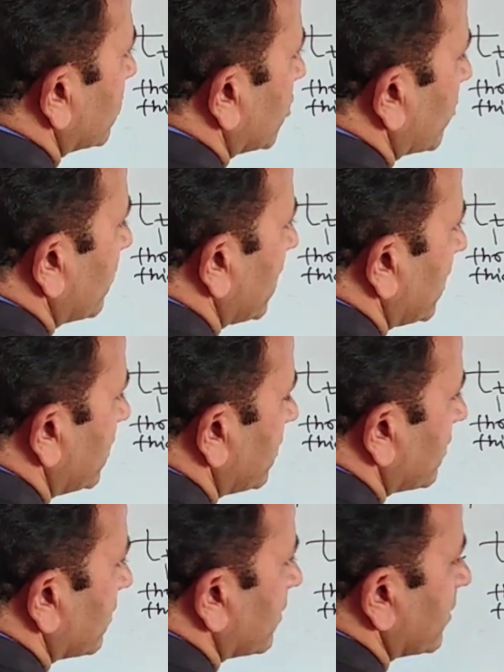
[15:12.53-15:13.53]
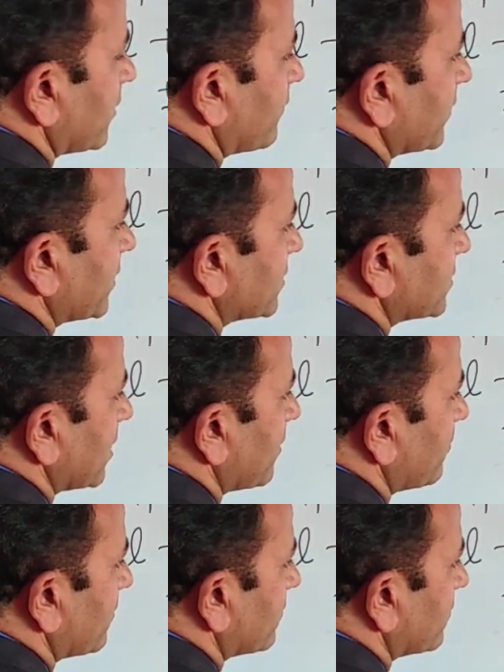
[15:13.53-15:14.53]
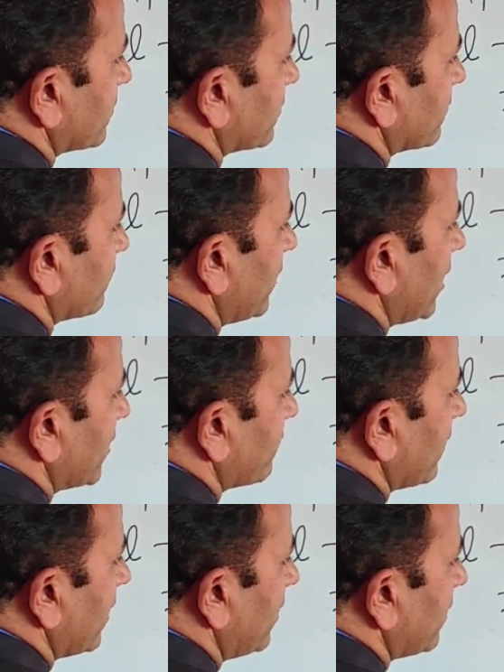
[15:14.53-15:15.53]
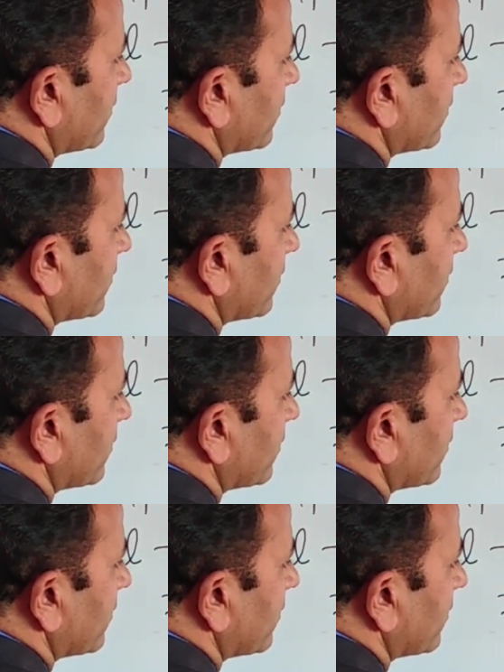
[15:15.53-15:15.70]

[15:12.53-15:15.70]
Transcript: normally if it is a fillet weld